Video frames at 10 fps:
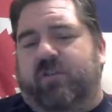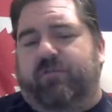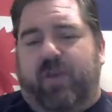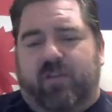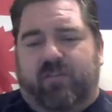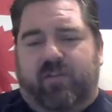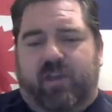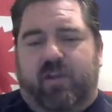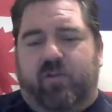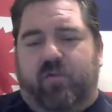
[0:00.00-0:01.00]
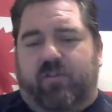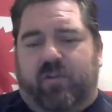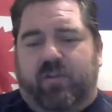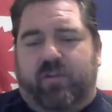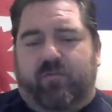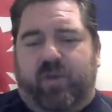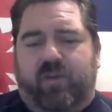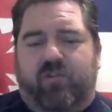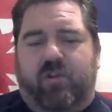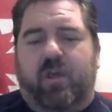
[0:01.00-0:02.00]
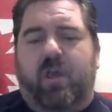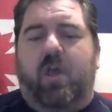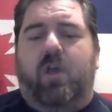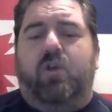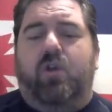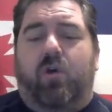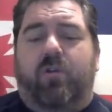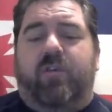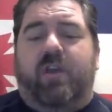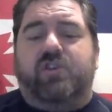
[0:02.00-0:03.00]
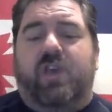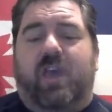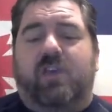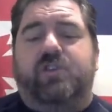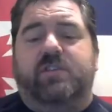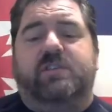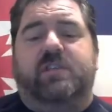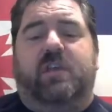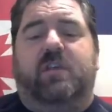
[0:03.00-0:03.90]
Fantasyland, who has all the information, no such agency.